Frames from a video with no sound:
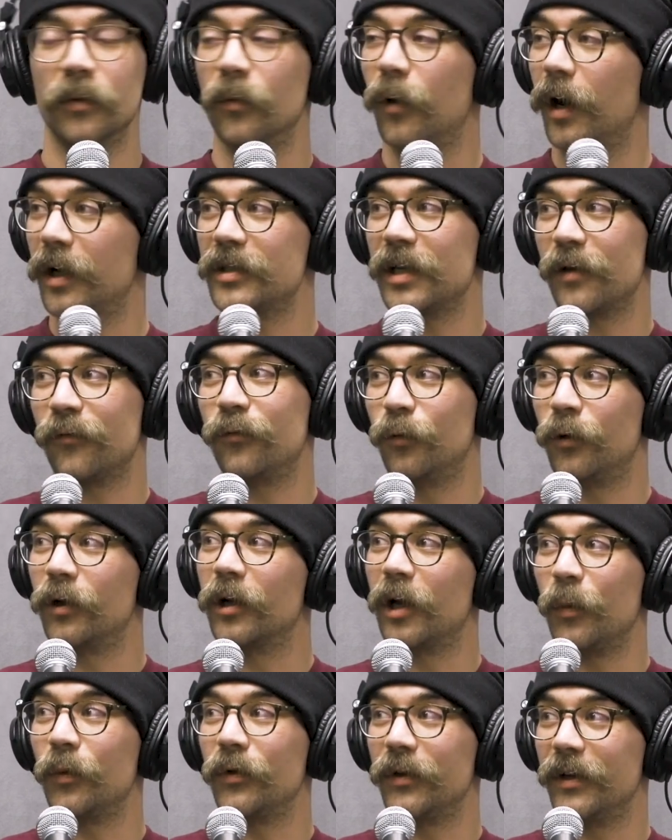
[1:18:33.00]
Watch that fool in a
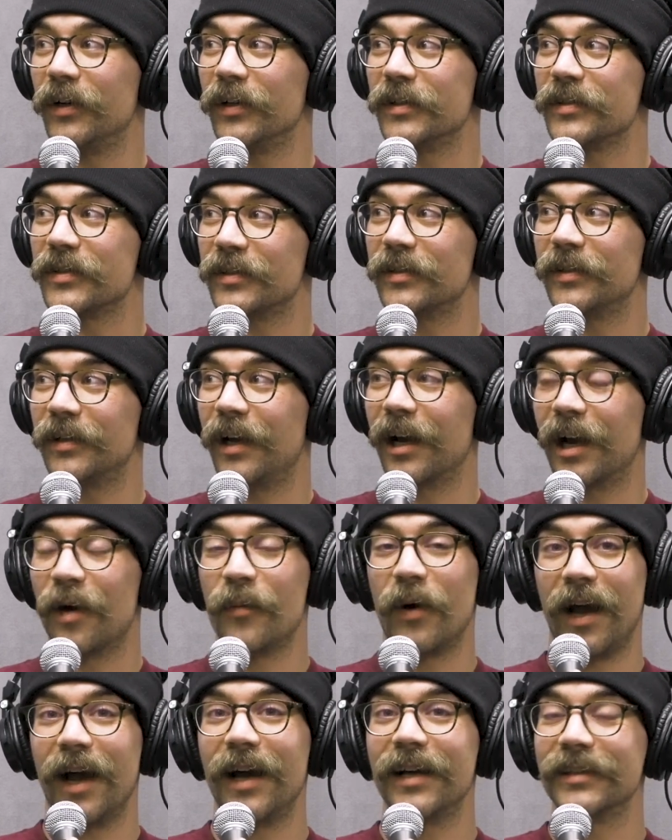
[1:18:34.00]
couple years. I
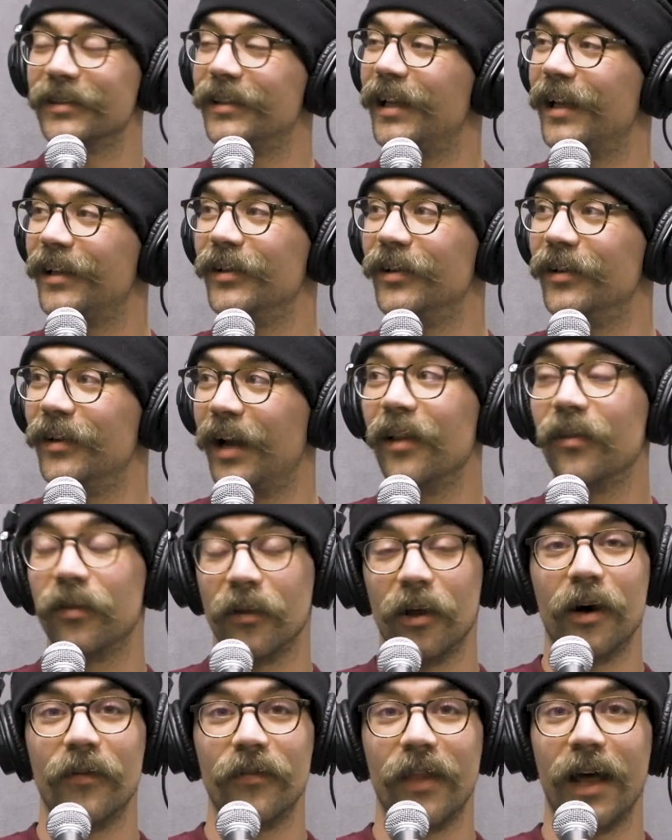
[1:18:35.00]
got my eyes on that dude, and I
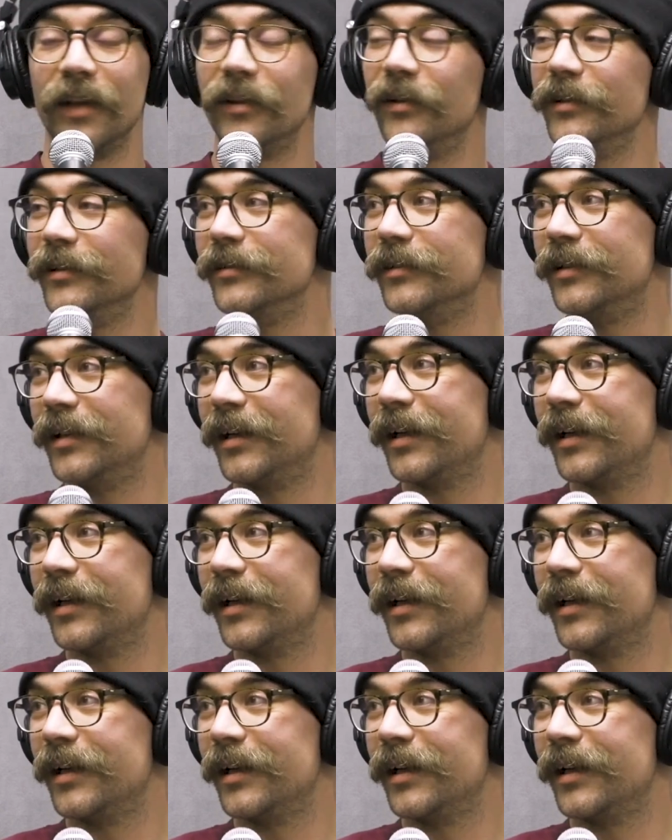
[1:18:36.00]
love that dude.